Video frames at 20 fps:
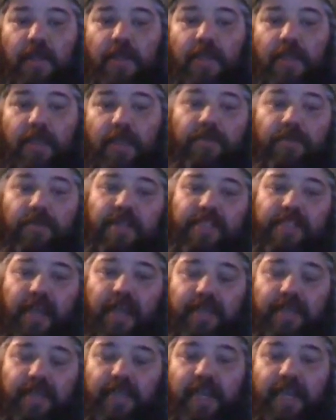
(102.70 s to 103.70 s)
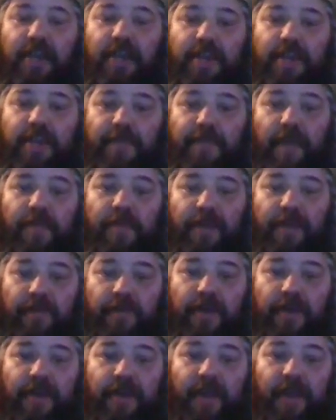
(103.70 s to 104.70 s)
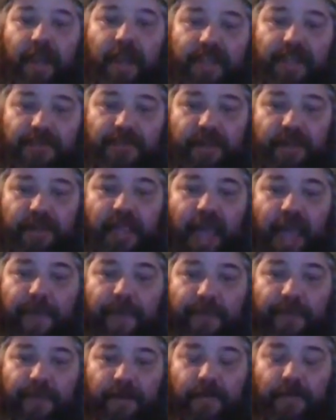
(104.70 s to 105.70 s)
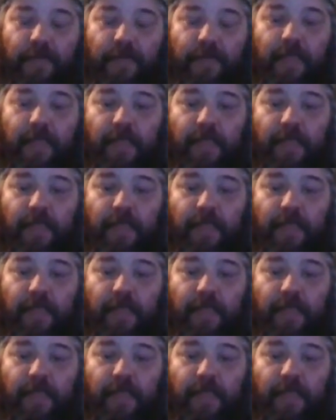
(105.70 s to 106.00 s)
he reached out. He's like, I know you probably want to run the 93 lapper.